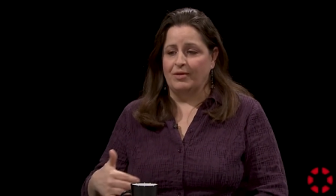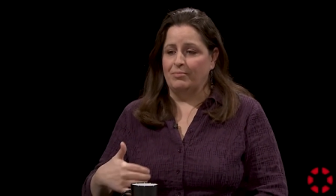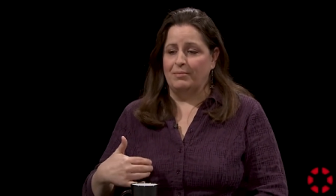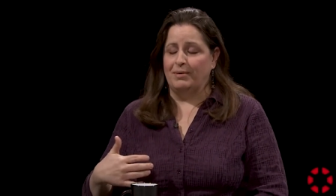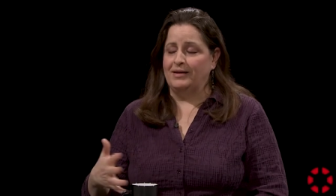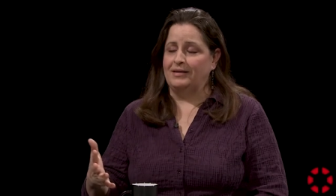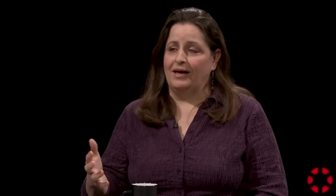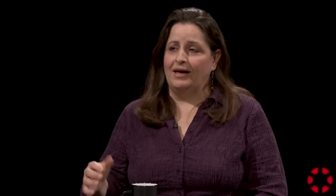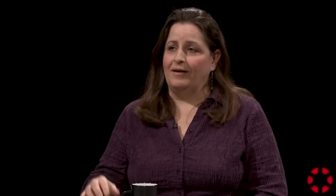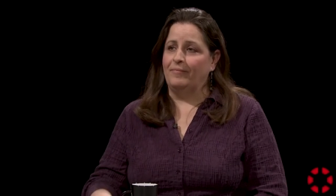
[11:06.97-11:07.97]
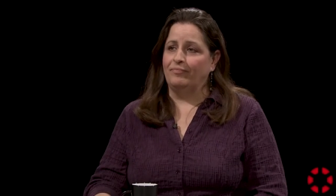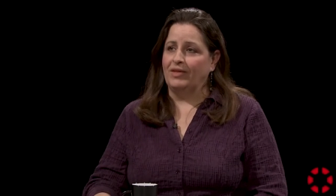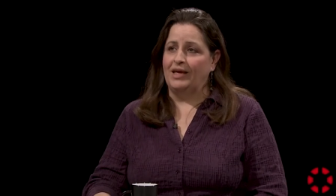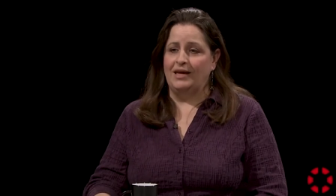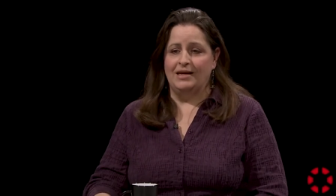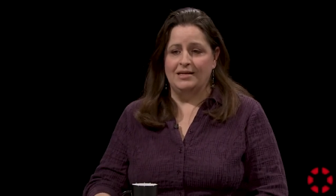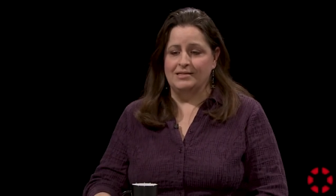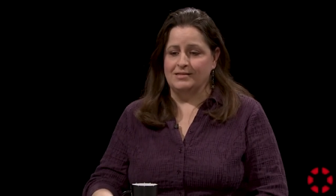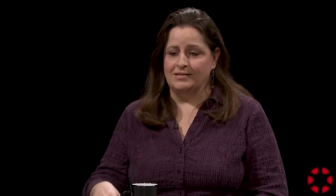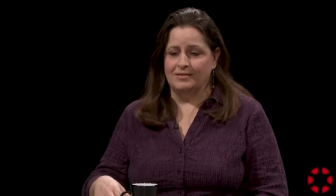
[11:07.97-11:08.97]
but by day he
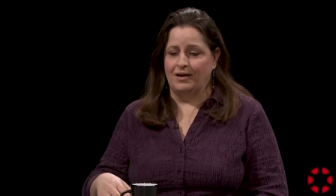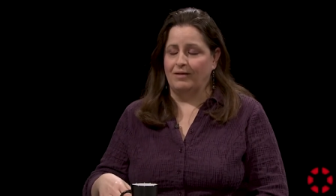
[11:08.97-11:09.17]
is